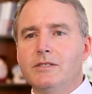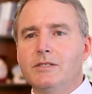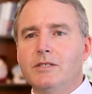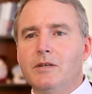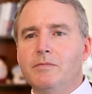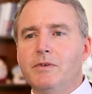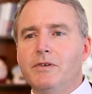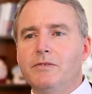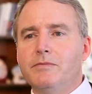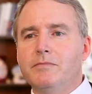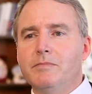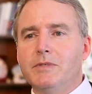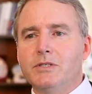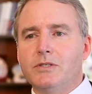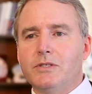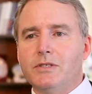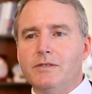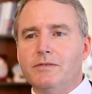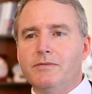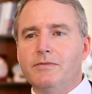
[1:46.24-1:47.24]
some of
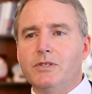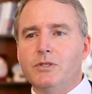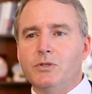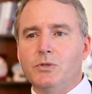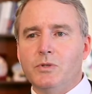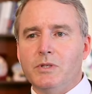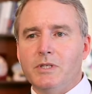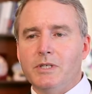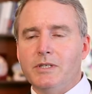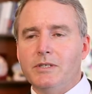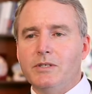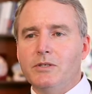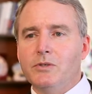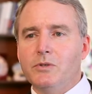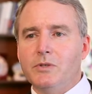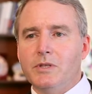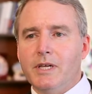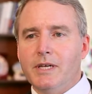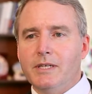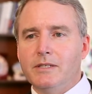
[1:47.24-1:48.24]
Mr. Fethullah
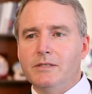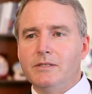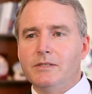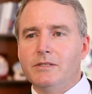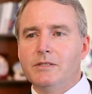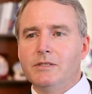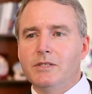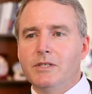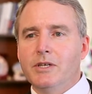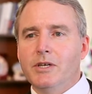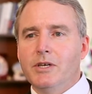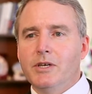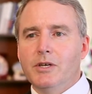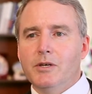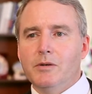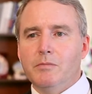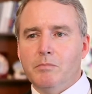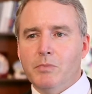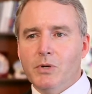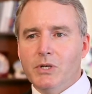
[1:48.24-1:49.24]
Gulen's
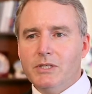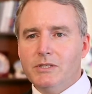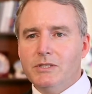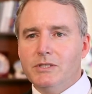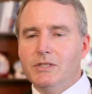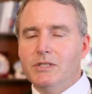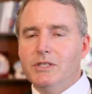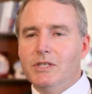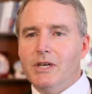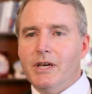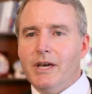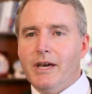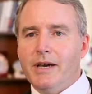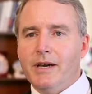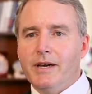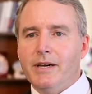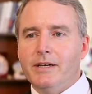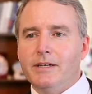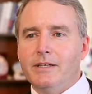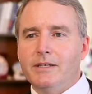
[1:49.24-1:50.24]
books,
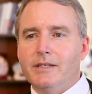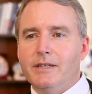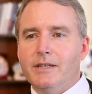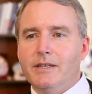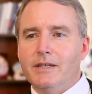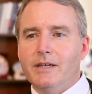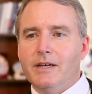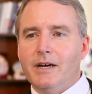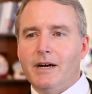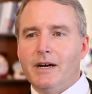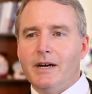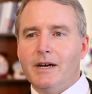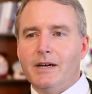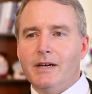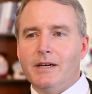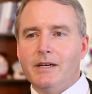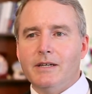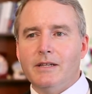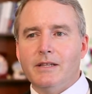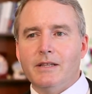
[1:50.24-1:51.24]
and
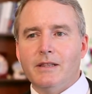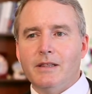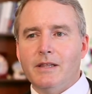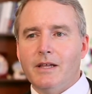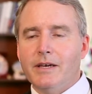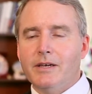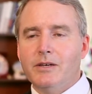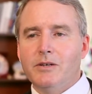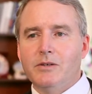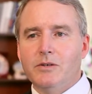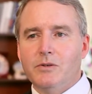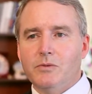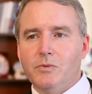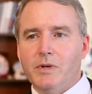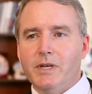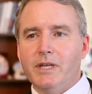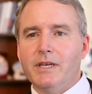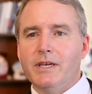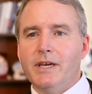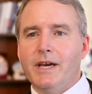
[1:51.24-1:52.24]
I like
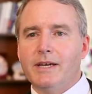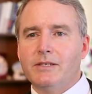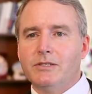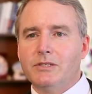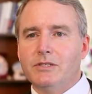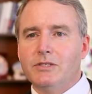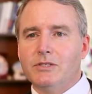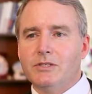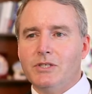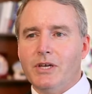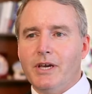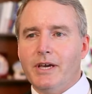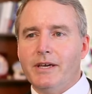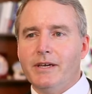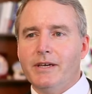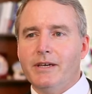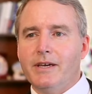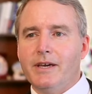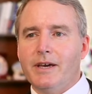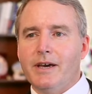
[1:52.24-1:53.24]
what he has to
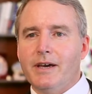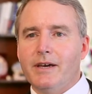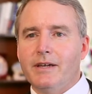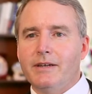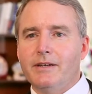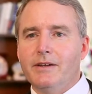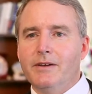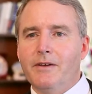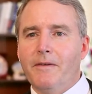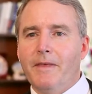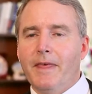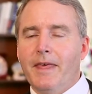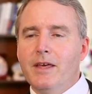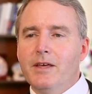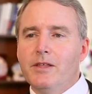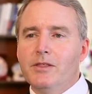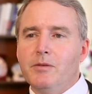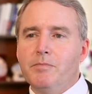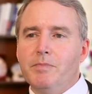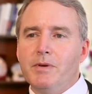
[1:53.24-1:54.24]
say. And
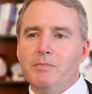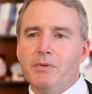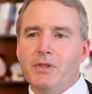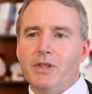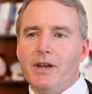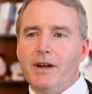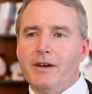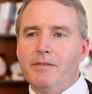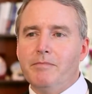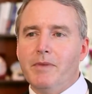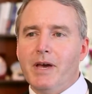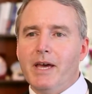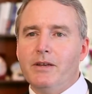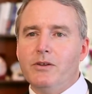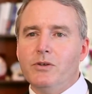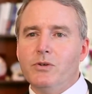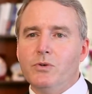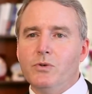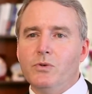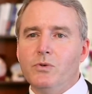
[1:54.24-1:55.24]
the people that I've
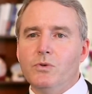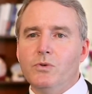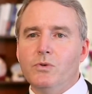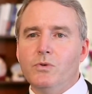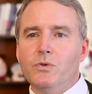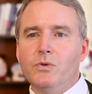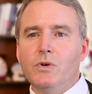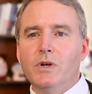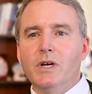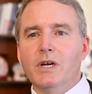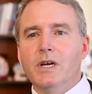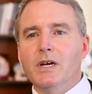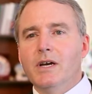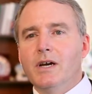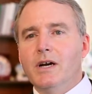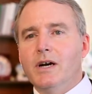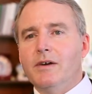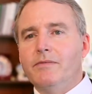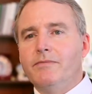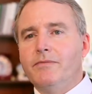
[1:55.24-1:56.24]
met who
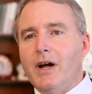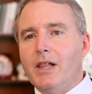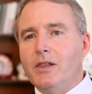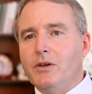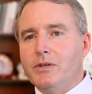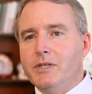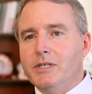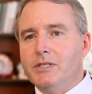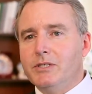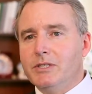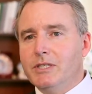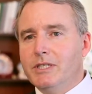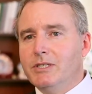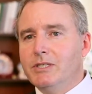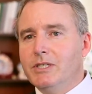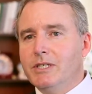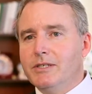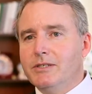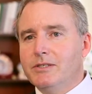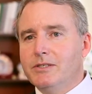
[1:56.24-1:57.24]
follow his
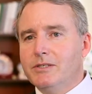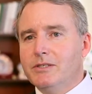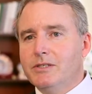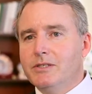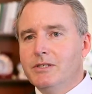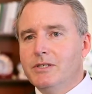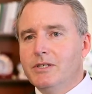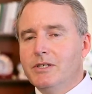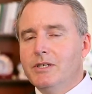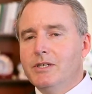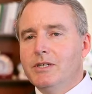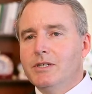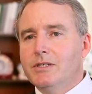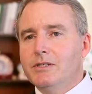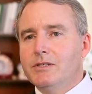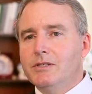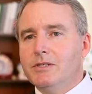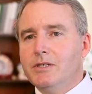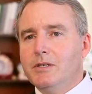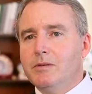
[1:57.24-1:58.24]
teachings
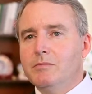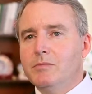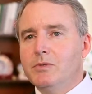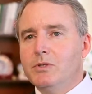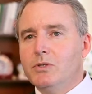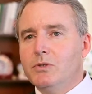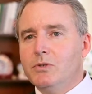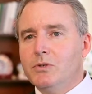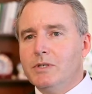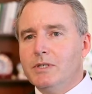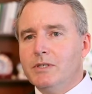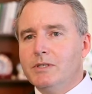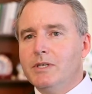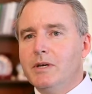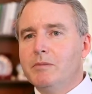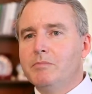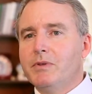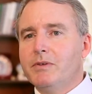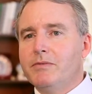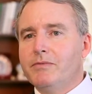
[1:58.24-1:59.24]
seem to
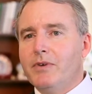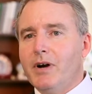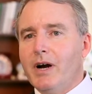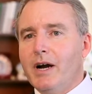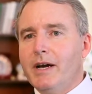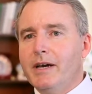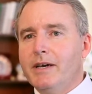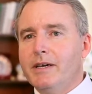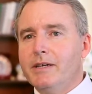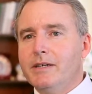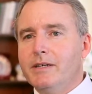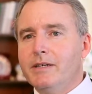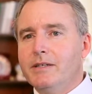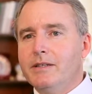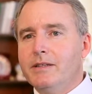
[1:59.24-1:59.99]
exemplify